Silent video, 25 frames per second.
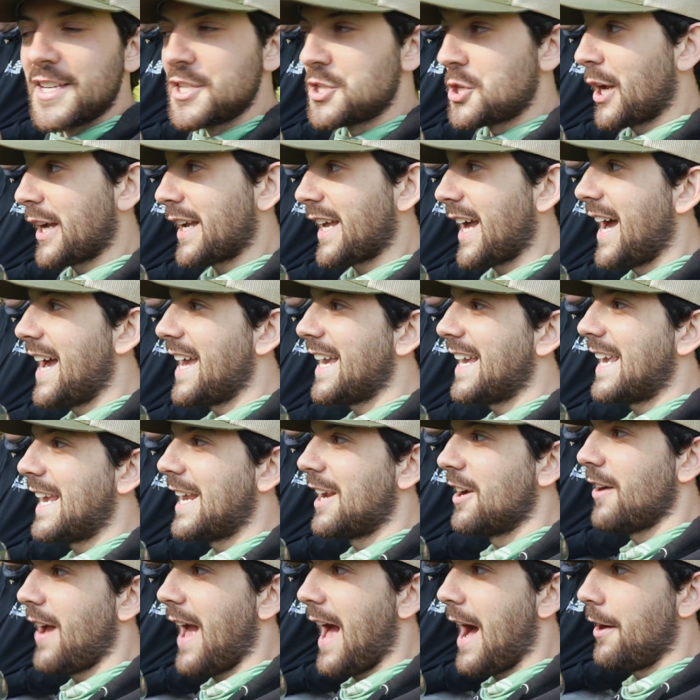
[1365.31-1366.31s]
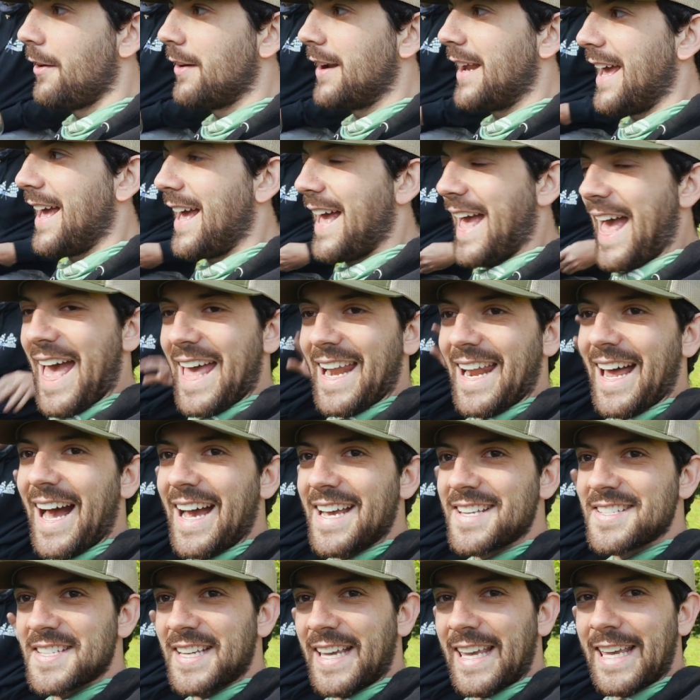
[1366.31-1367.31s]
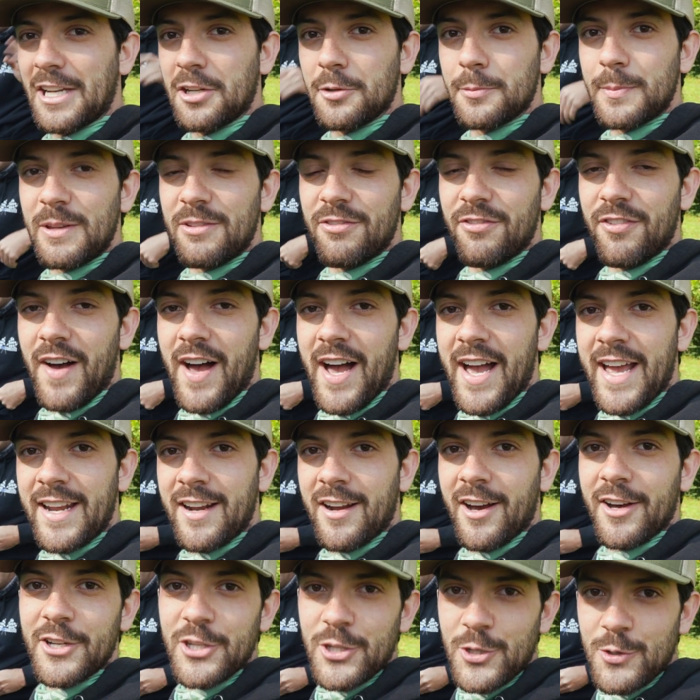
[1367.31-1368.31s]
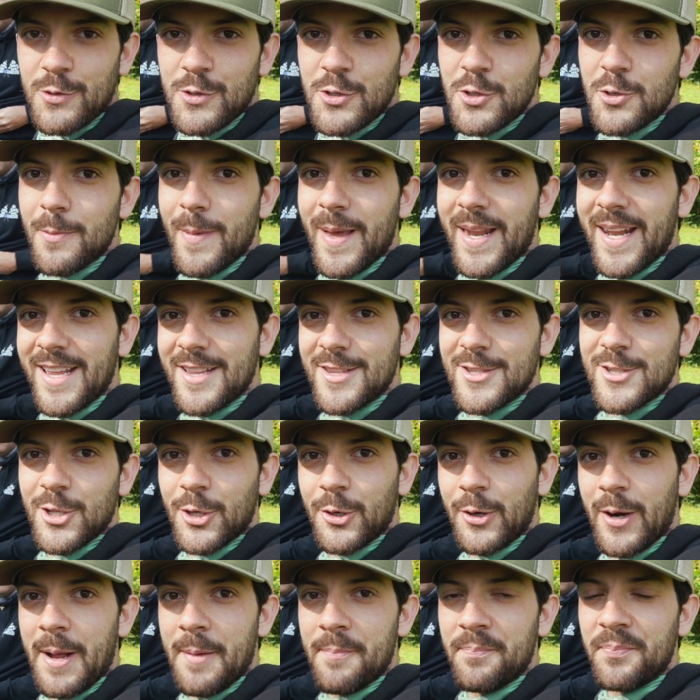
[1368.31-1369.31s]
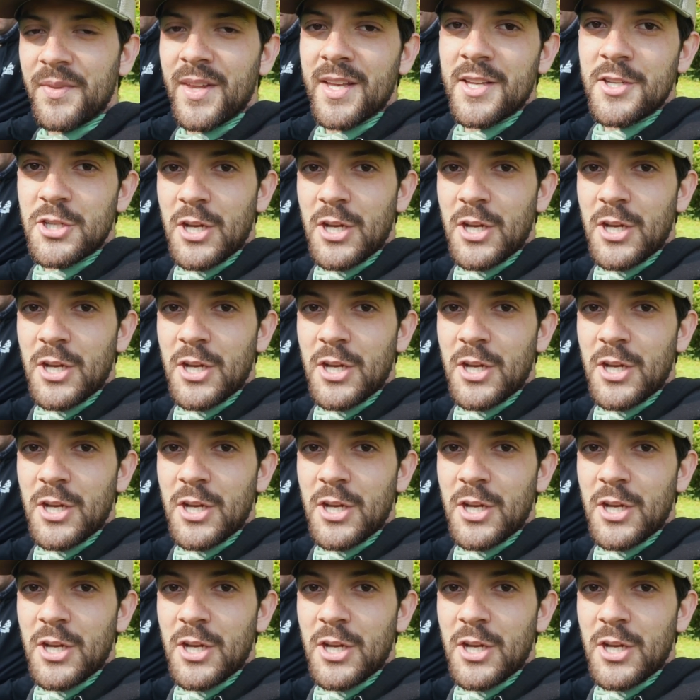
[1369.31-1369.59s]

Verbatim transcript: Check Ike here out at Isaac It'll Be Fine on YouTube and Instagram.